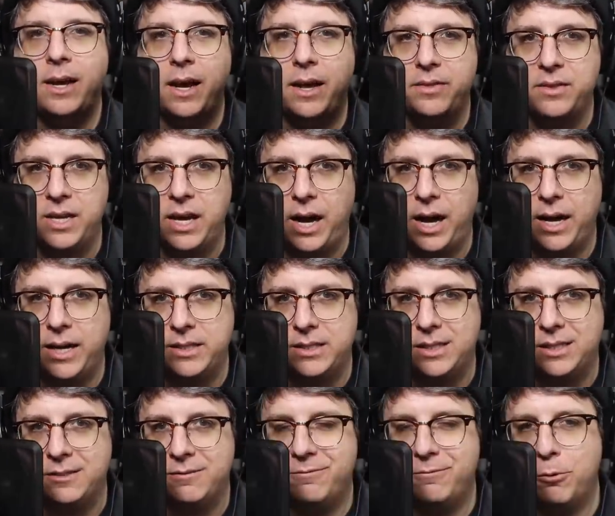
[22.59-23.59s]
and the
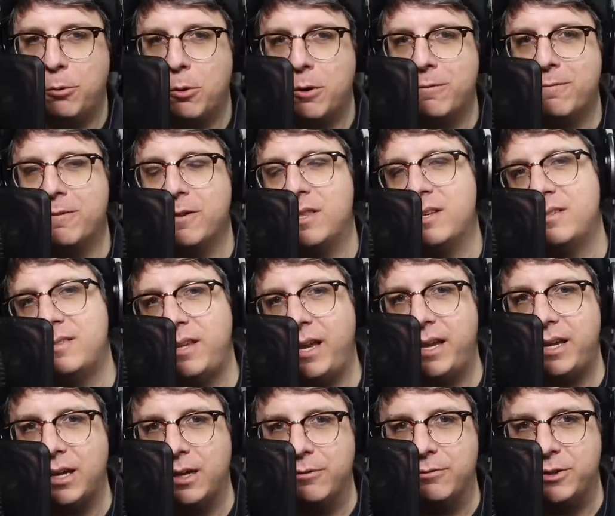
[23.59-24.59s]
ID4 for the
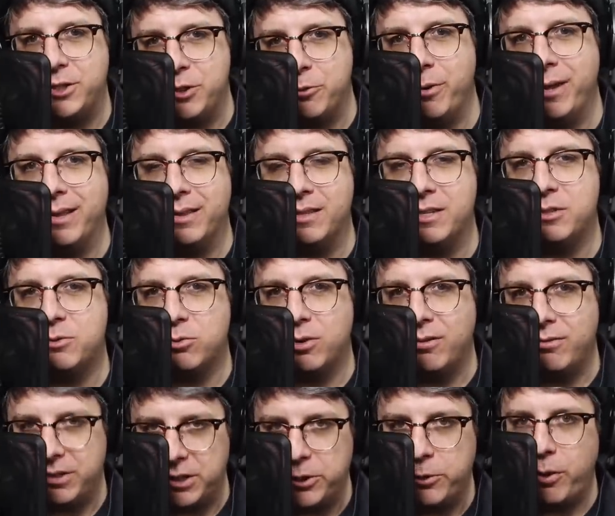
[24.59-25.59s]
sake of doing this
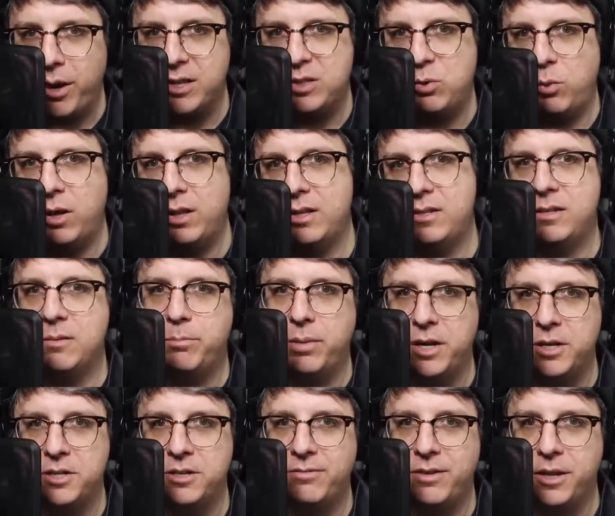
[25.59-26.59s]
review as well as a
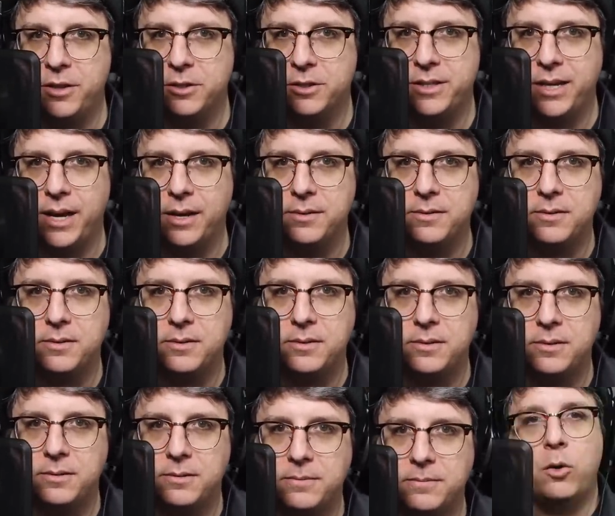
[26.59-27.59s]
bunch of other tests.